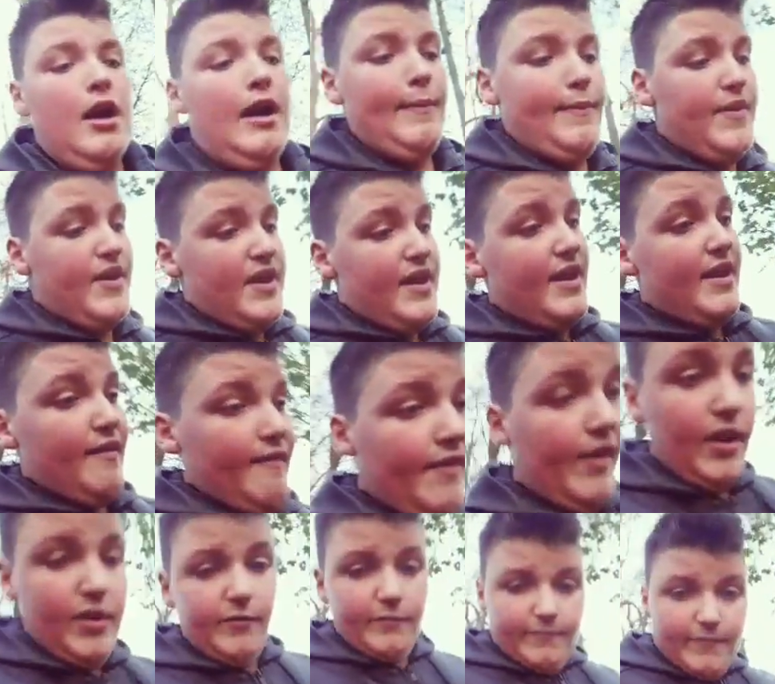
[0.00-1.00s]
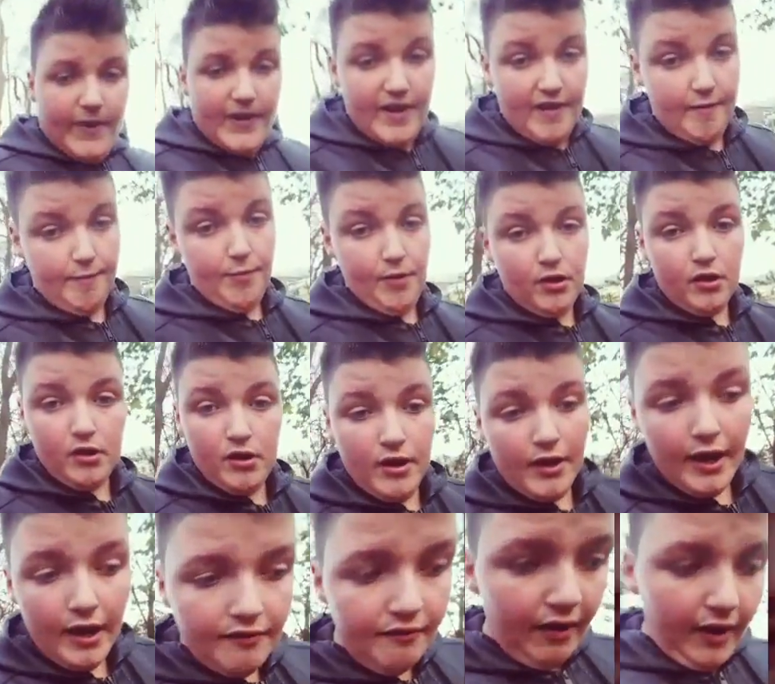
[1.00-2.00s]
I've been hearing over Facebook
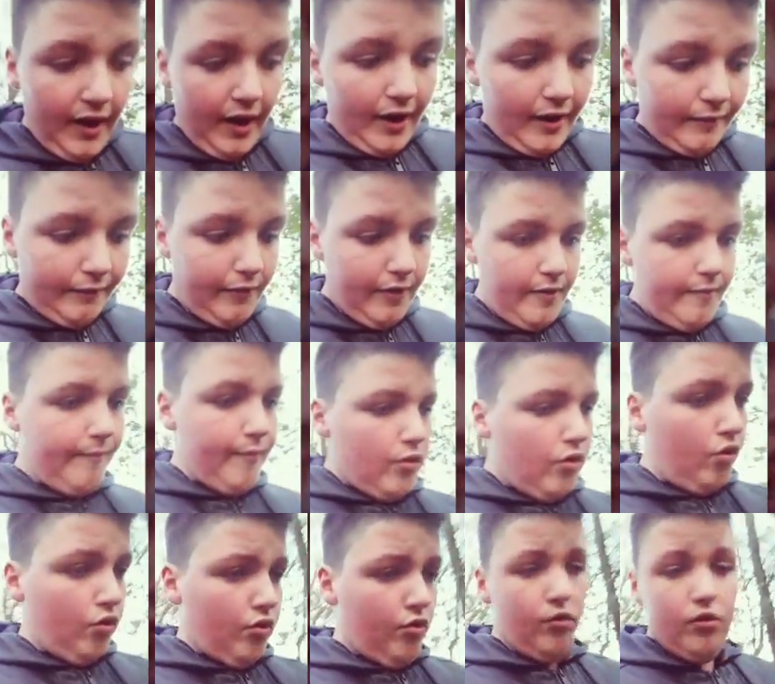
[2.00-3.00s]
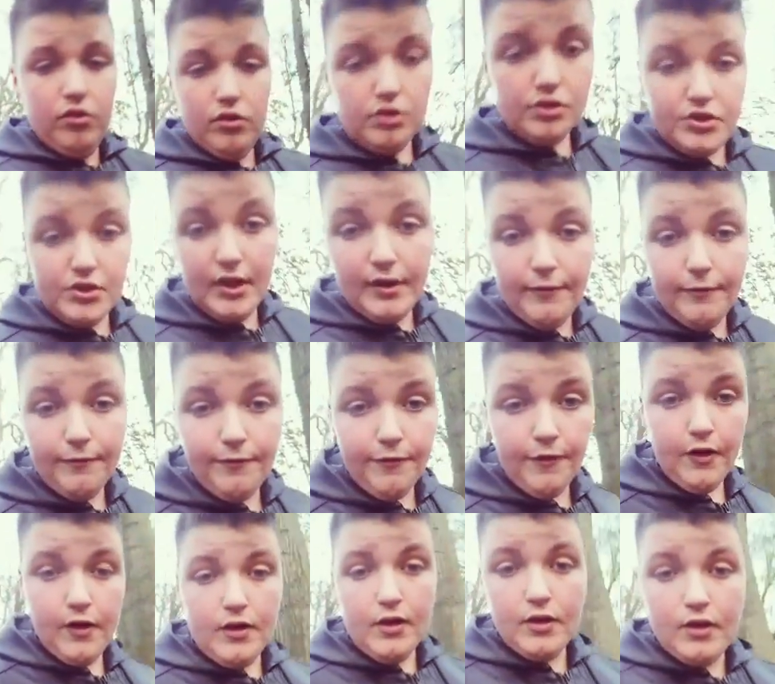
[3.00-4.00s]
and that they have uh, more
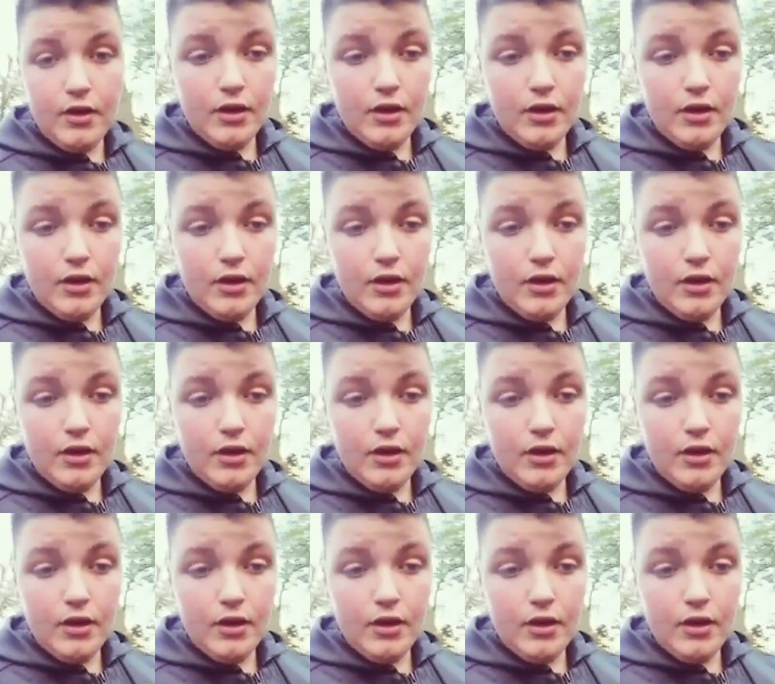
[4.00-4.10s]
stuff,